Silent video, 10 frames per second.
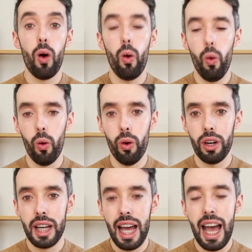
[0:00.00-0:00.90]
or
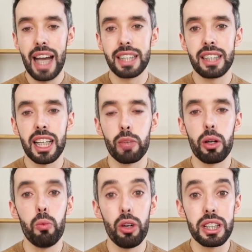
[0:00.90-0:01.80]
x take away
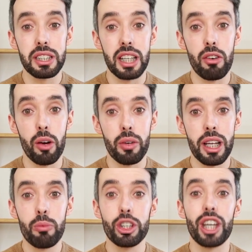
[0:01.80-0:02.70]
1 is 0, in
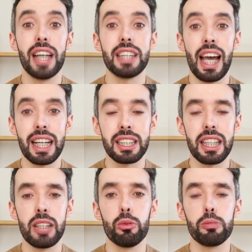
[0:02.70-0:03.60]
which case x
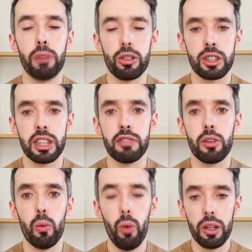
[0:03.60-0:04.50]
equals positive
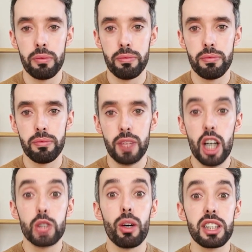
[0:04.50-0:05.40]
1.
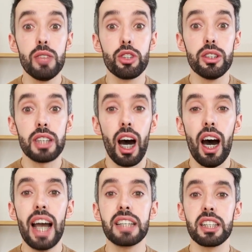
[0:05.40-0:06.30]
So our solutions are
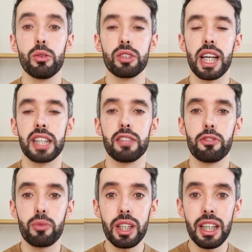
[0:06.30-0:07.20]
x equals negative
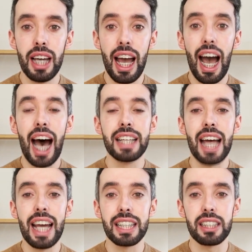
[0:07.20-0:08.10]
3 and
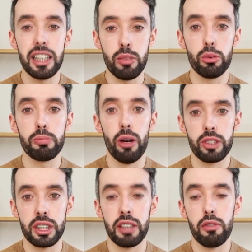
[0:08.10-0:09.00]
x equals
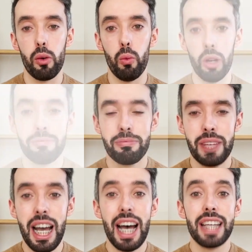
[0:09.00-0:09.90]
positive 1.
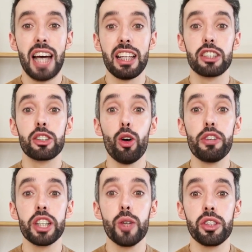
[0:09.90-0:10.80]
Now let's solve
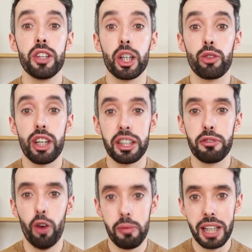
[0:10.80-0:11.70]
it using the quadratic
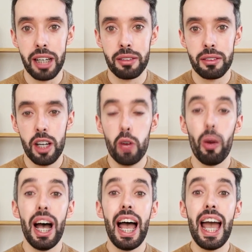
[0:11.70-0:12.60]
formula,
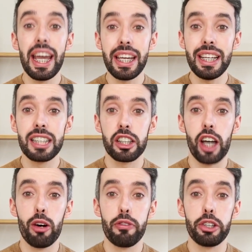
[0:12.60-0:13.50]
where a is the
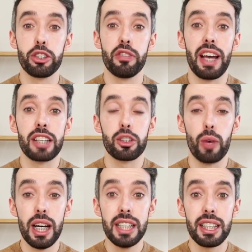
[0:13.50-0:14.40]
coefficient of x
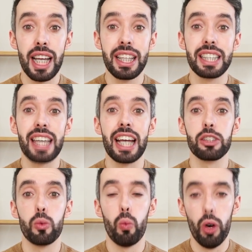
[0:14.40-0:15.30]
squared, in this
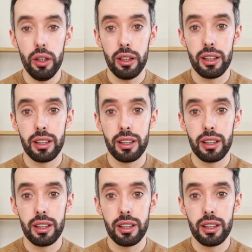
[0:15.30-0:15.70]
case 1,